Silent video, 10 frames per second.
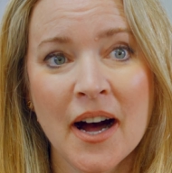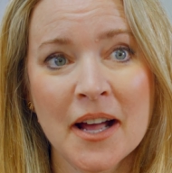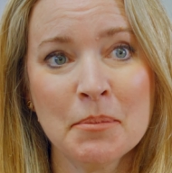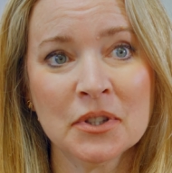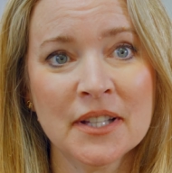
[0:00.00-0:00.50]

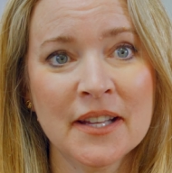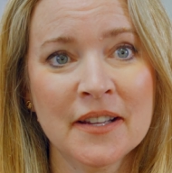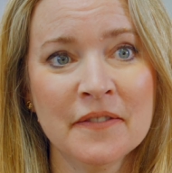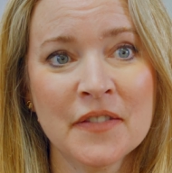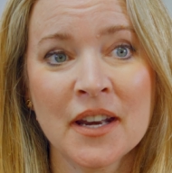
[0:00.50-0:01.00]
I
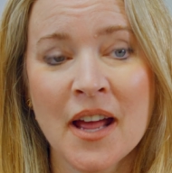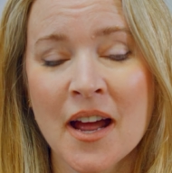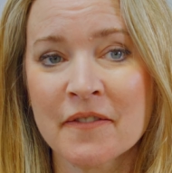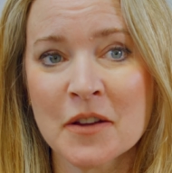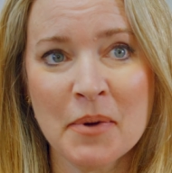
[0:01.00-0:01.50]
believe that
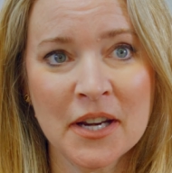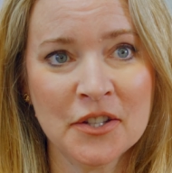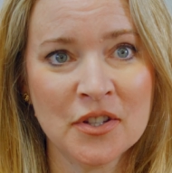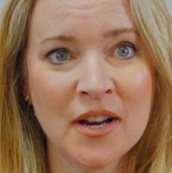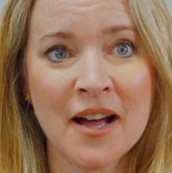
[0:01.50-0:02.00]

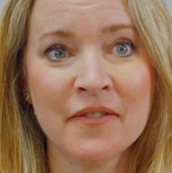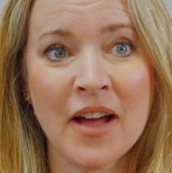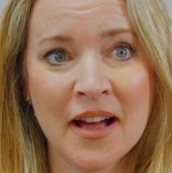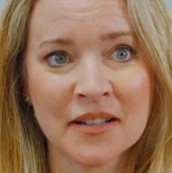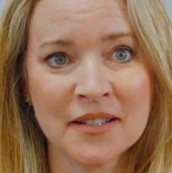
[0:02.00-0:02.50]
everybody should have
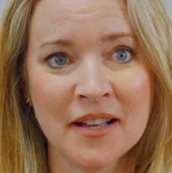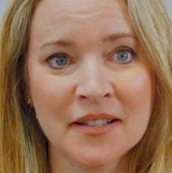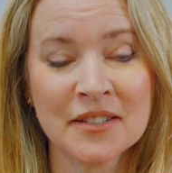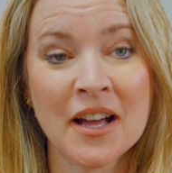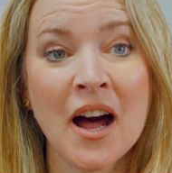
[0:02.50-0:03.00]

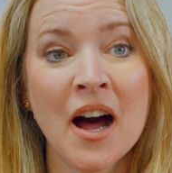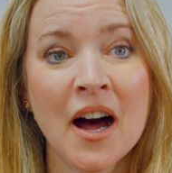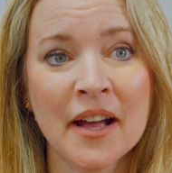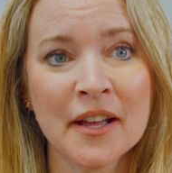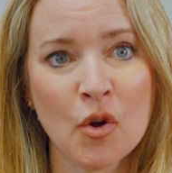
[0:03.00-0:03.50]
access to
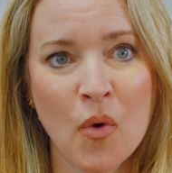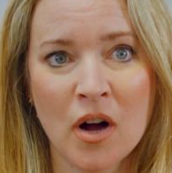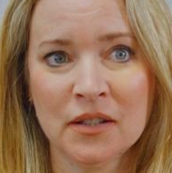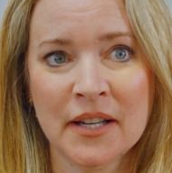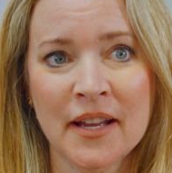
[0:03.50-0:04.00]
high
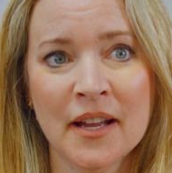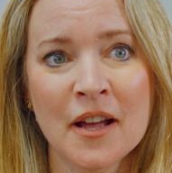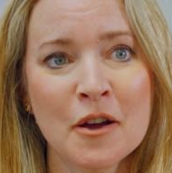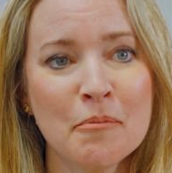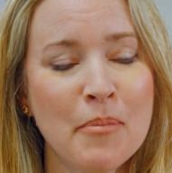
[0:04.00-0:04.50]
quality,
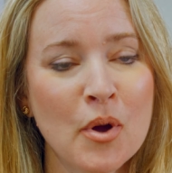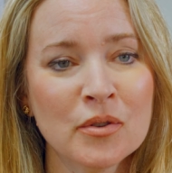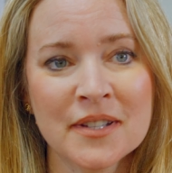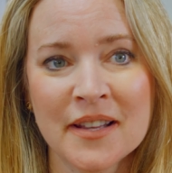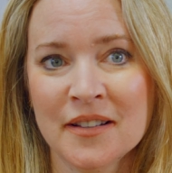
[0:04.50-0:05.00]

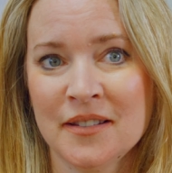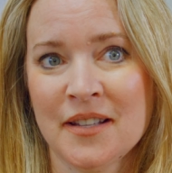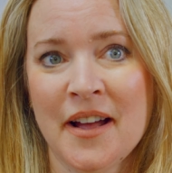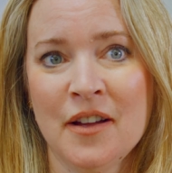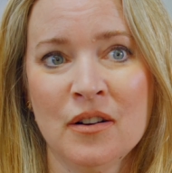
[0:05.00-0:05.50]
boutique
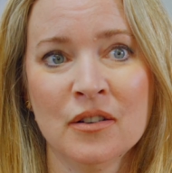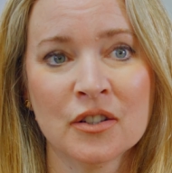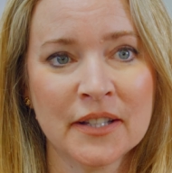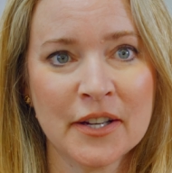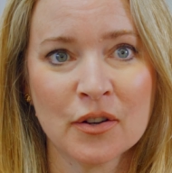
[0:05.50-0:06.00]
style
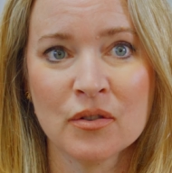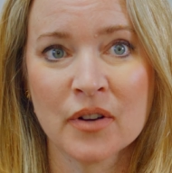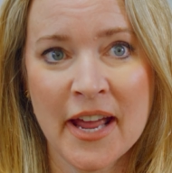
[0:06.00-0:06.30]
clinical